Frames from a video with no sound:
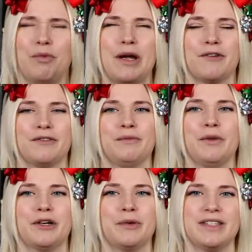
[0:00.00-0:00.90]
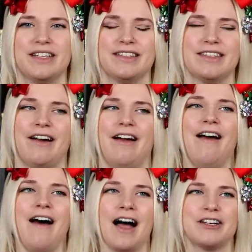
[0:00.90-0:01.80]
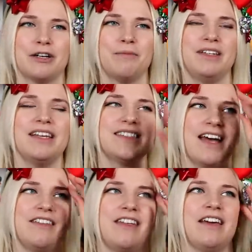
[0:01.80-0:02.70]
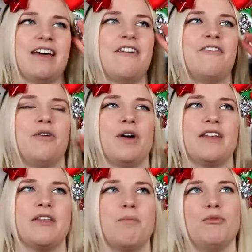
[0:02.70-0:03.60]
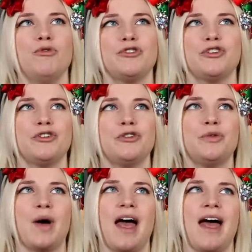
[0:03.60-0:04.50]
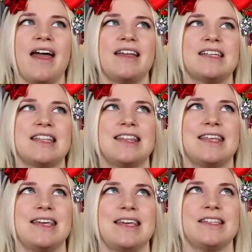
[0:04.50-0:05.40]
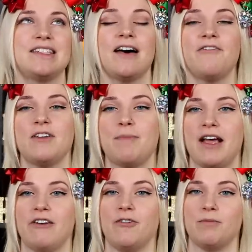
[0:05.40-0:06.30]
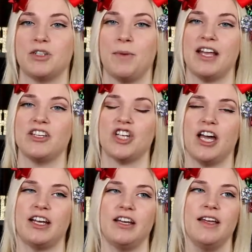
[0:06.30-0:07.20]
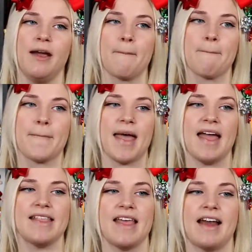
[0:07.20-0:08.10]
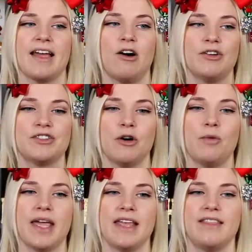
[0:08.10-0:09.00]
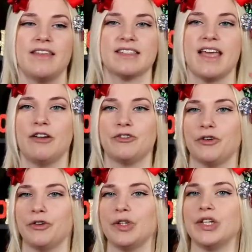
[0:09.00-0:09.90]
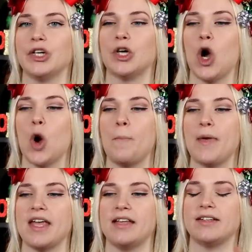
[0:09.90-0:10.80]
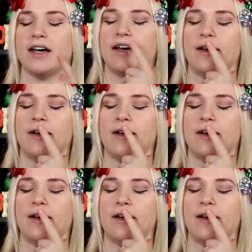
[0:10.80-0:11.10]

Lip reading: Weird coincidence there. I traded Melissa, I think, for the Mushu and the Duffy Bear from Japan and China. And then I also, in this calendar earlier, opened